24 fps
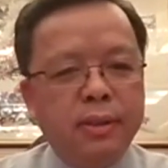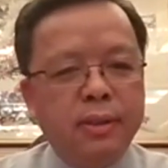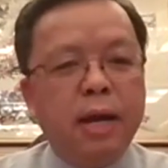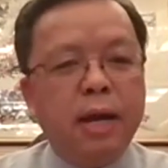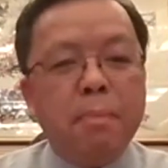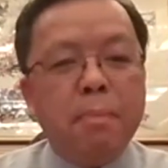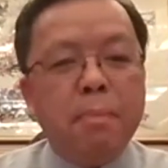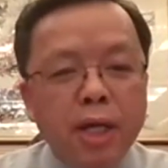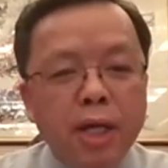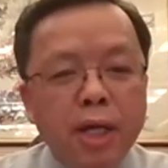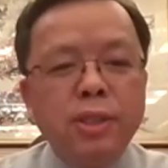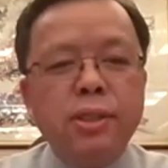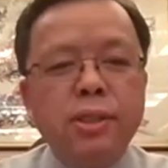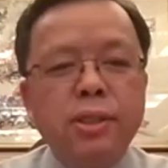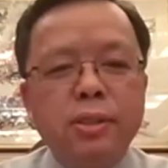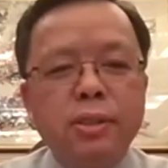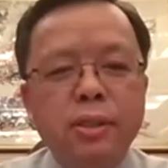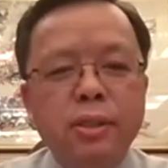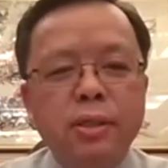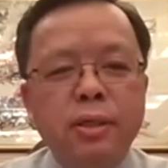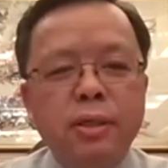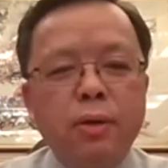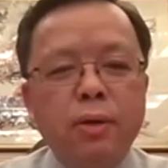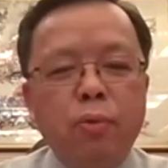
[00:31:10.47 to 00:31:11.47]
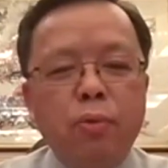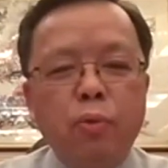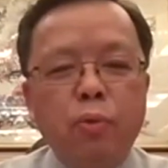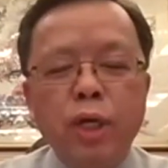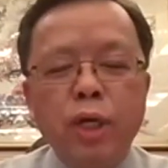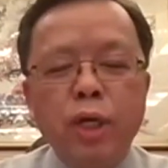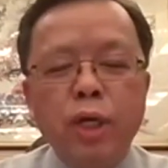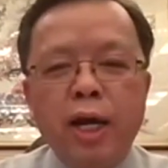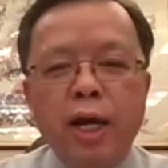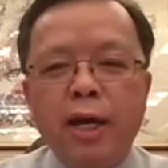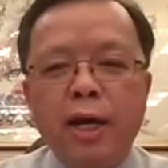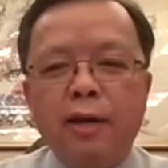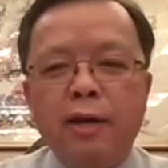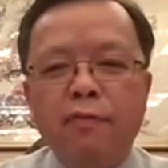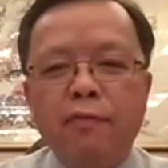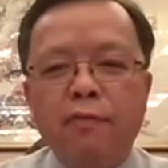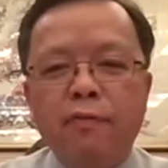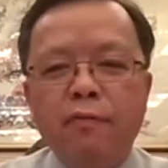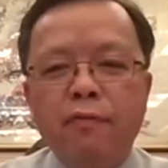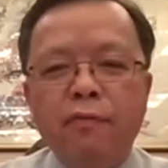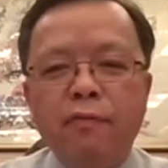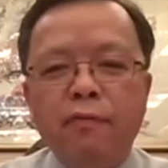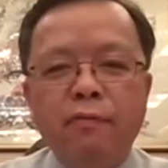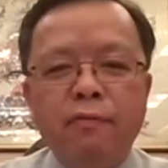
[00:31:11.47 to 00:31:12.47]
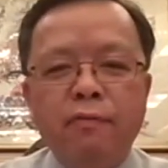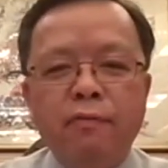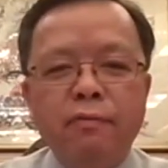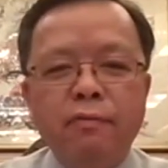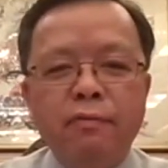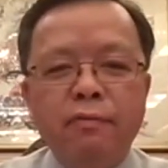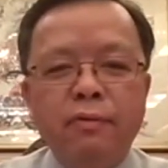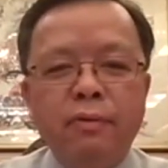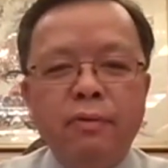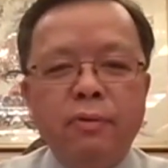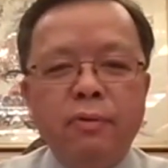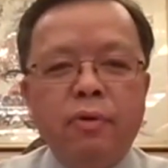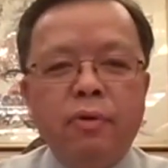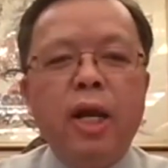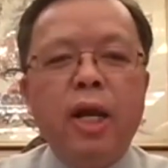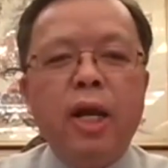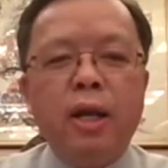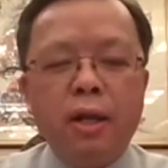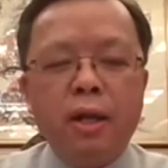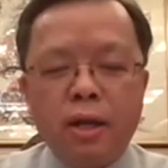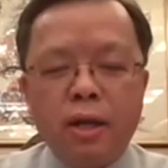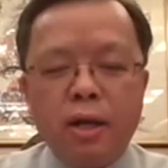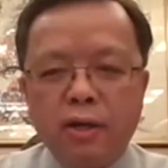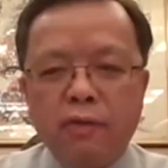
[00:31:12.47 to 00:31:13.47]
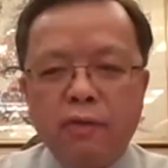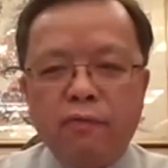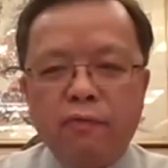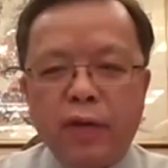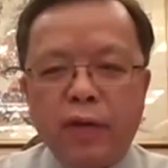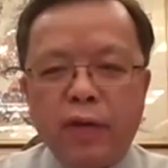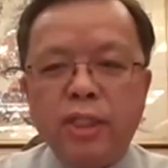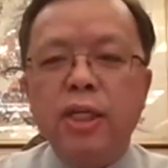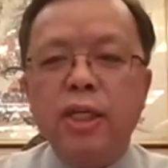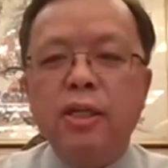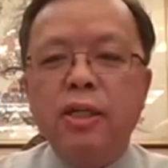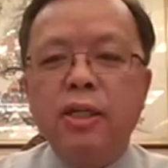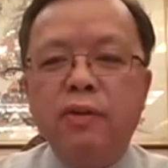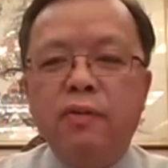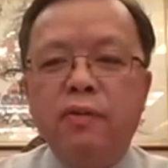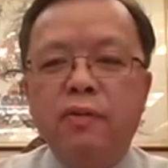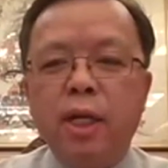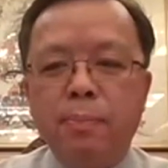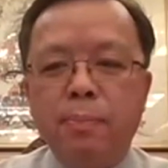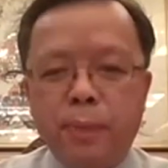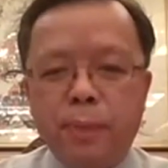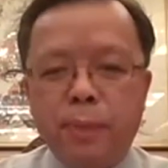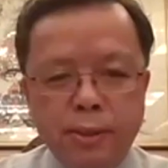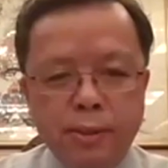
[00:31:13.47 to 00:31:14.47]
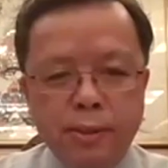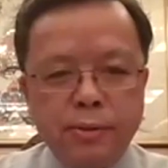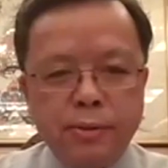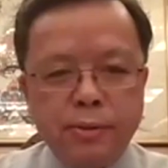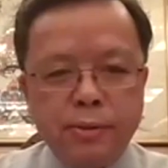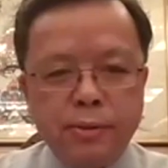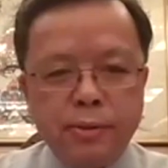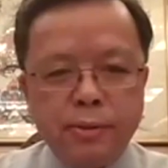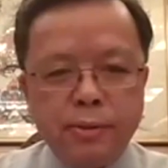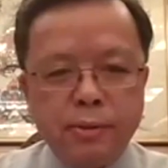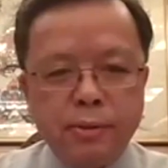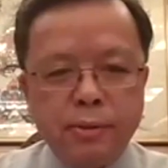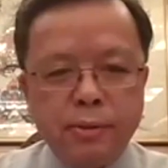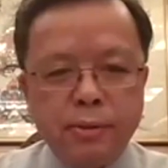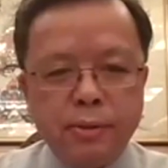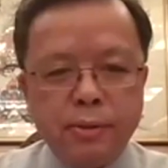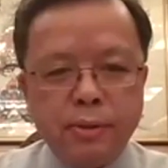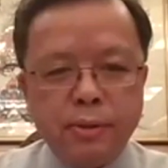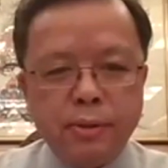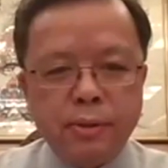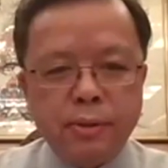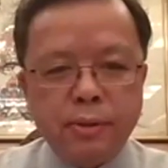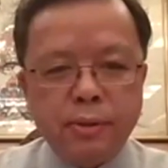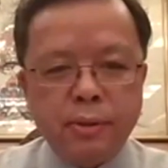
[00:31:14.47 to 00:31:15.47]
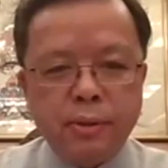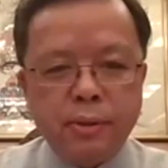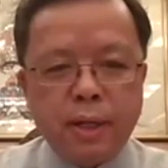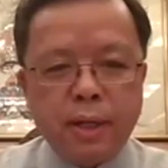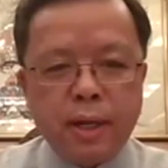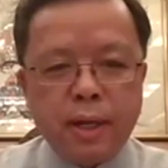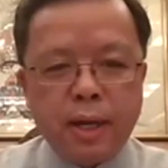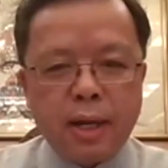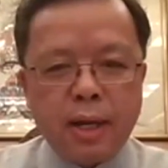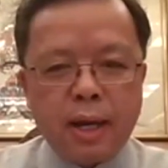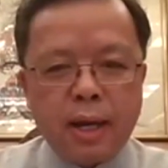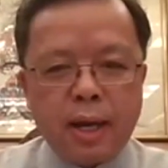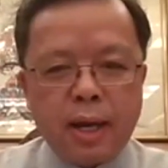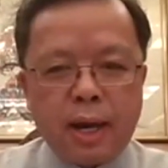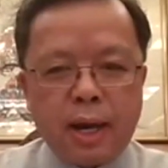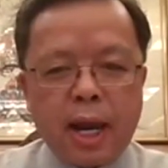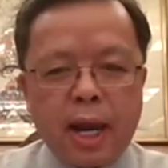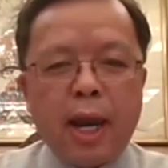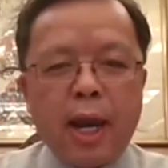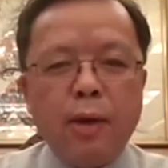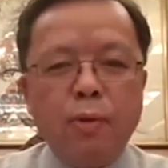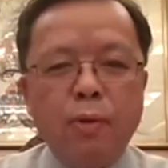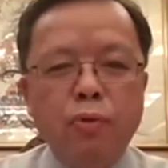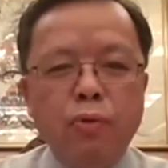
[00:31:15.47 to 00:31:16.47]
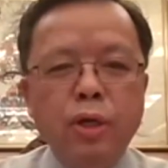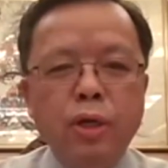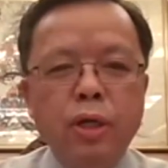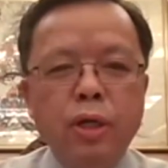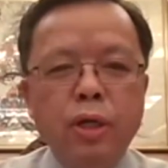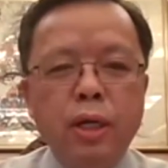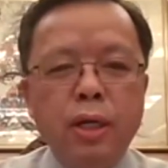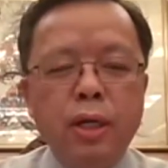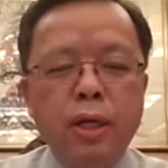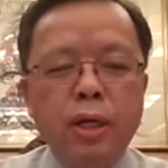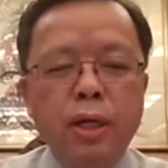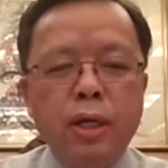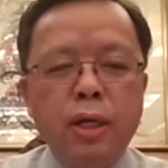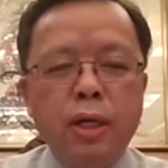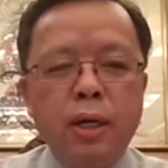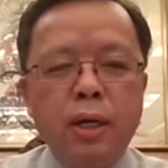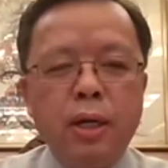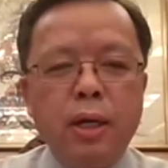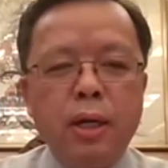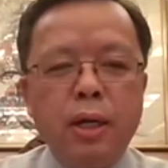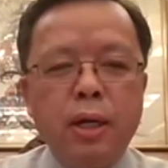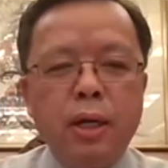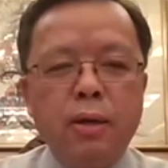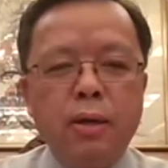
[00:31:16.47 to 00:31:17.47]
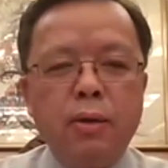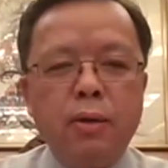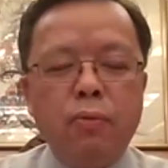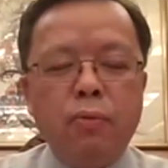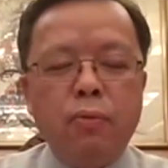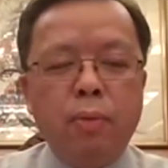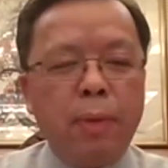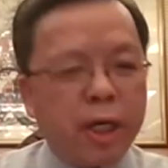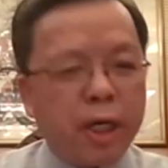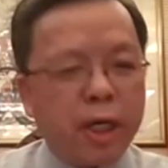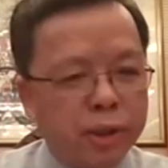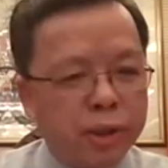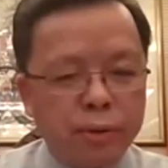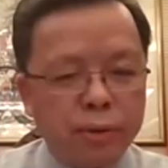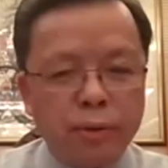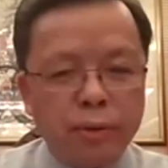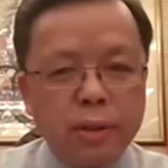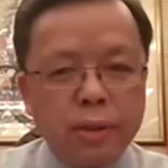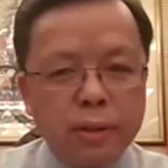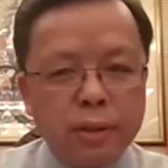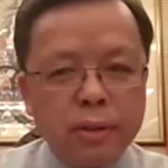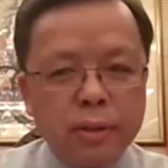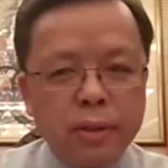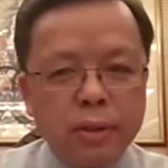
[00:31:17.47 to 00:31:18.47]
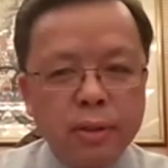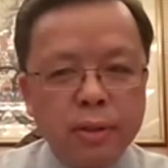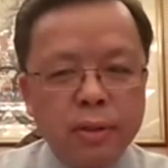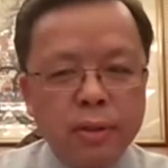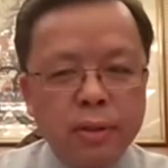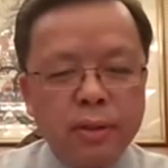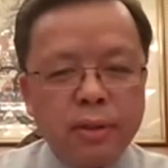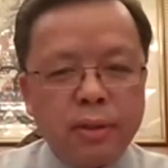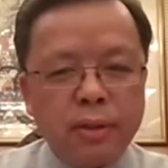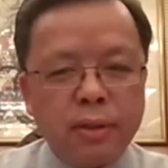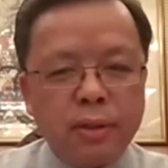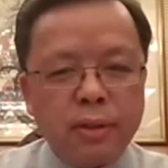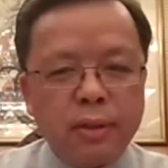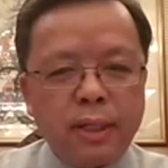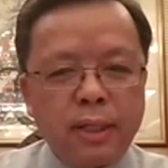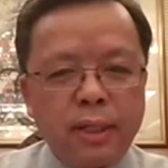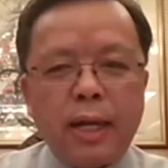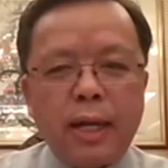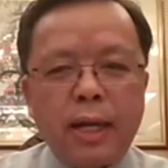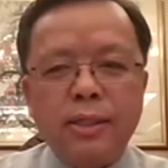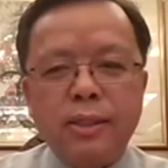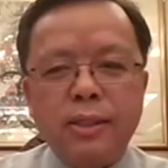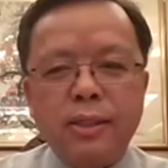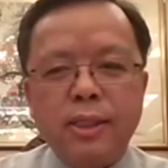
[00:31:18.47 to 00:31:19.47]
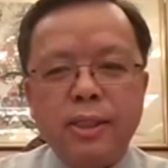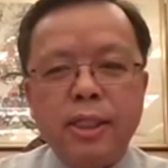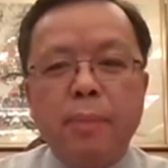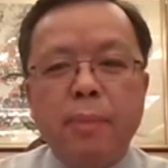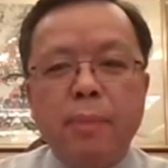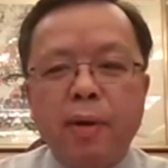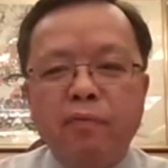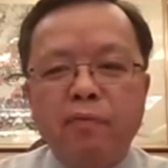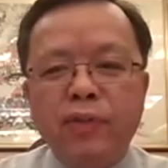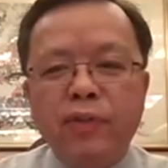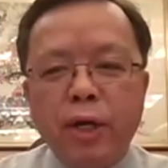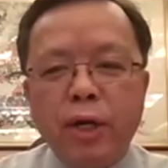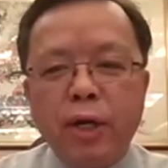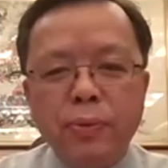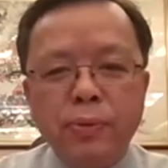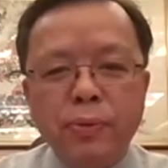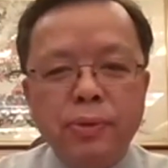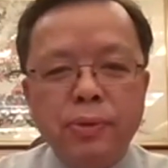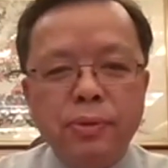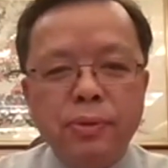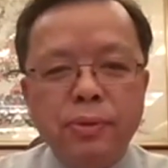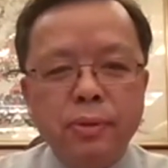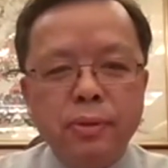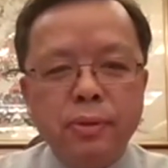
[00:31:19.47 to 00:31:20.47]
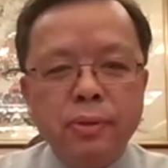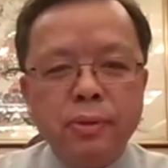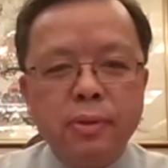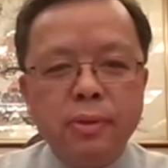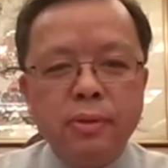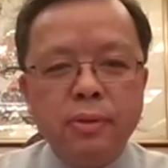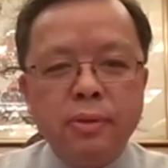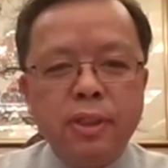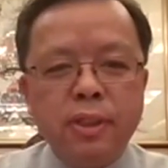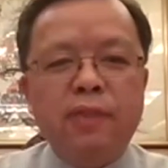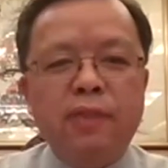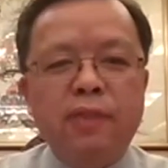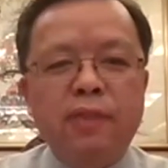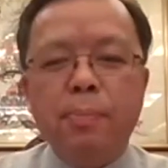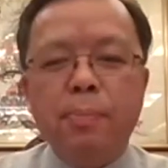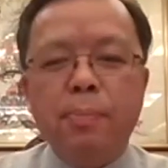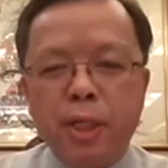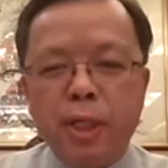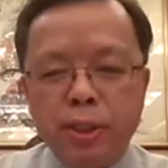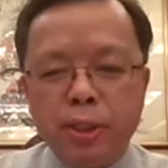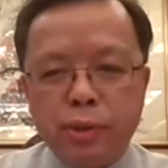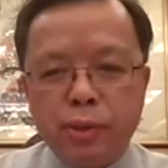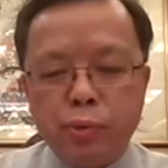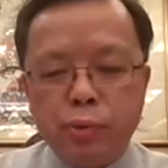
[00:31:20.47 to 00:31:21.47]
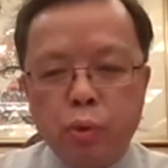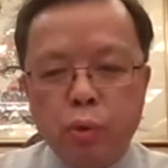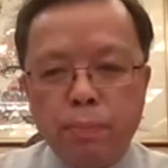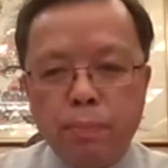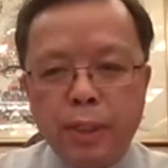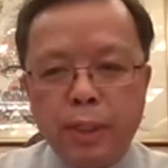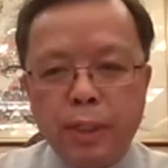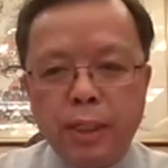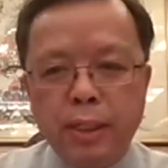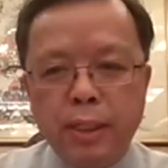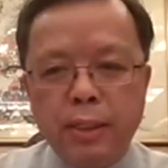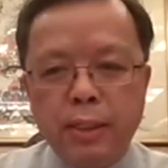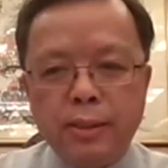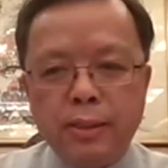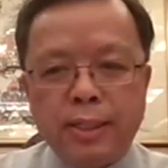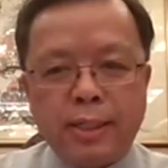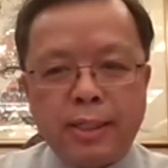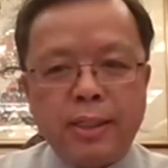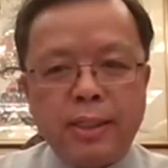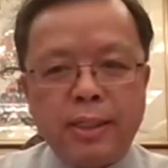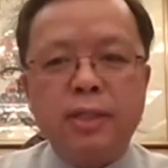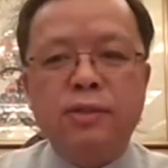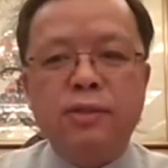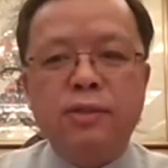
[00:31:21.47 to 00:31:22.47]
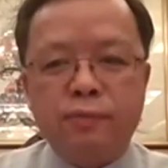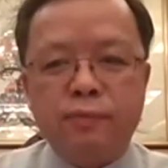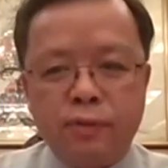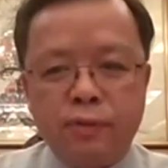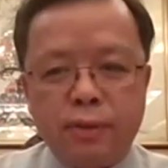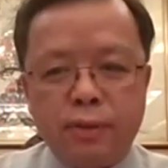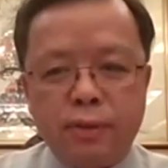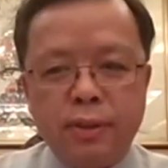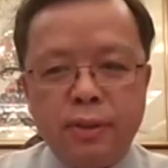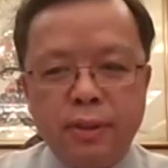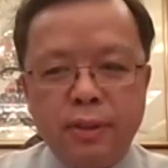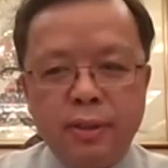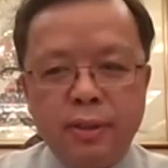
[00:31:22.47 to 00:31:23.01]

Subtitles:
That means we have quite a lot of vaccine developers, and we will make sure that some of those developers will be successful